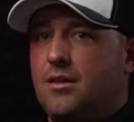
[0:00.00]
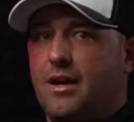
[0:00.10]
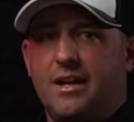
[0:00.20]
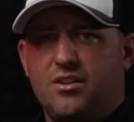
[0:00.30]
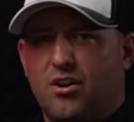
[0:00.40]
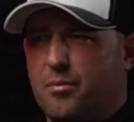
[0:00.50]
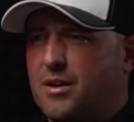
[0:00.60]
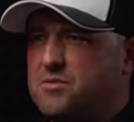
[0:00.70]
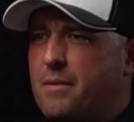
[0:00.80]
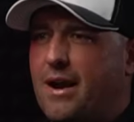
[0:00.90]
Like he talked
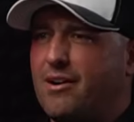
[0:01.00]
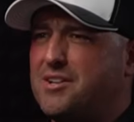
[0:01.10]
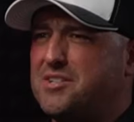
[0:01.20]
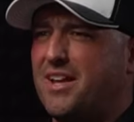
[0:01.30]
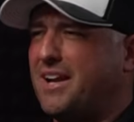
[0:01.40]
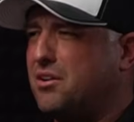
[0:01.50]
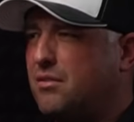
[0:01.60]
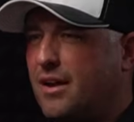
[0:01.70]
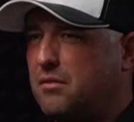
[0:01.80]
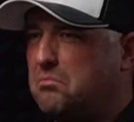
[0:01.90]
about his marriage and
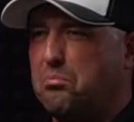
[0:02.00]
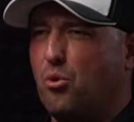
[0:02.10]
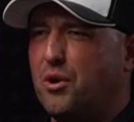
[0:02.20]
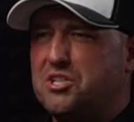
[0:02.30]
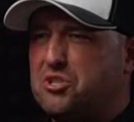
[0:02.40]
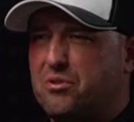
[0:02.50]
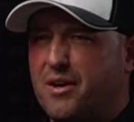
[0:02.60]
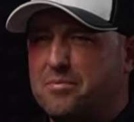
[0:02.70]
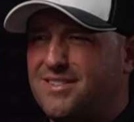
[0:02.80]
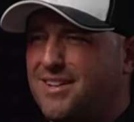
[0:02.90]
like like boys
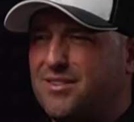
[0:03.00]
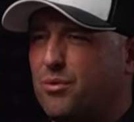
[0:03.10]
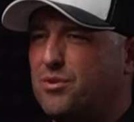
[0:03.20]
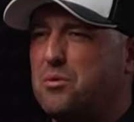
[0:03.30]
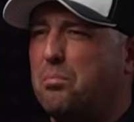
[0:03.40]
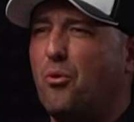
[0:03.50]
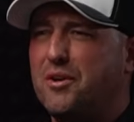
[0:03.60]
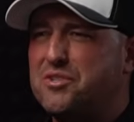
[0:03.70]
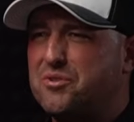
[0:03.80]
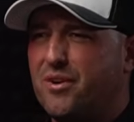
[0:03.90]
trips, and he's like, "What is a
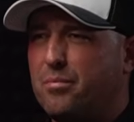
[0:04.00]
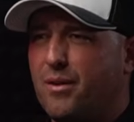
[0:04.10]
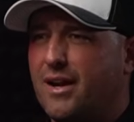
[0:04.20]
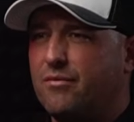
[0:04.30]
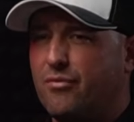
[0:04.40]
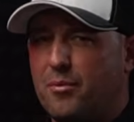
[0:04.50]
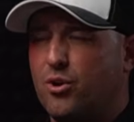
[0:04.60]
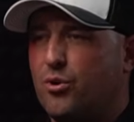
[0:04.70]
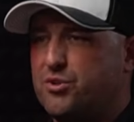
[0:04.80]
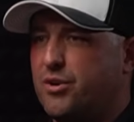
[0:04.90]
boys trip? Like if I'm
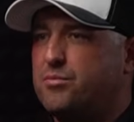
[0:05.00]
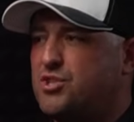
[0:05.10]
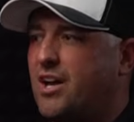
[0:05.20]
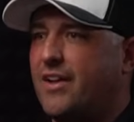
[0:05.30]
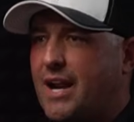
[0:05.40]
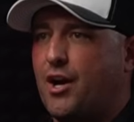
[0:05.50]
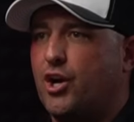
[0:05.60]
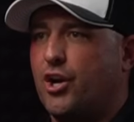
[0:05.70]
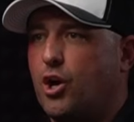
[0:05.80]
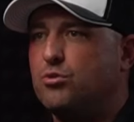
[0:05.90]
gonna go on a trip, Shelley and I
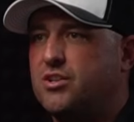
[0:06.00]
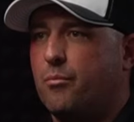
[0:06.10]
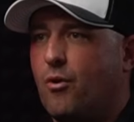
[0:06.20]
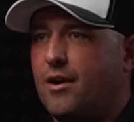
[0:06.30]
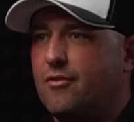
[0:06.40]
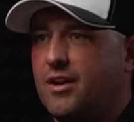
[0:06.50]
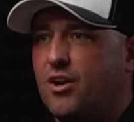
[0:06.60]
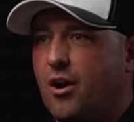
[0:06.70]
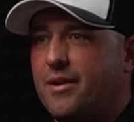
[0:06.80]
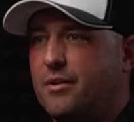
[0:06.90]
are gonna go somewhere,
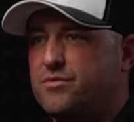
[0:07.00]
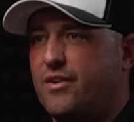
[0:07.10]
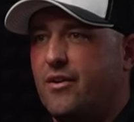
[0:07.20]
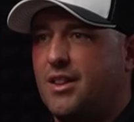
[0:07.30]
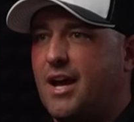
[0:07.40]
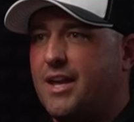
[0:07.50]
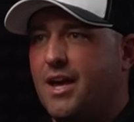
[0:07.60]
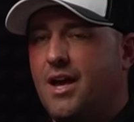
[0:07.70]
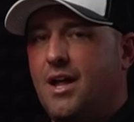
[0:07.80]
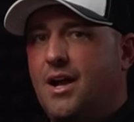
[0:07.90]
right? You know what I mean? It was very
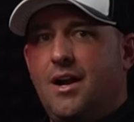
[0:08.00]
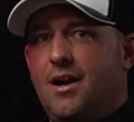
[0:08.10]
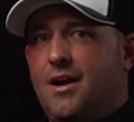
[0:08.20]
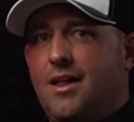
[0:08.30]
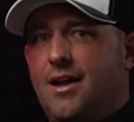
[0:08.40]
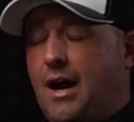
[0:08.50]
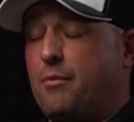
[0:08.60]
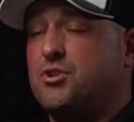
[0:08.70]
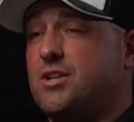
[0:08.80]
like I was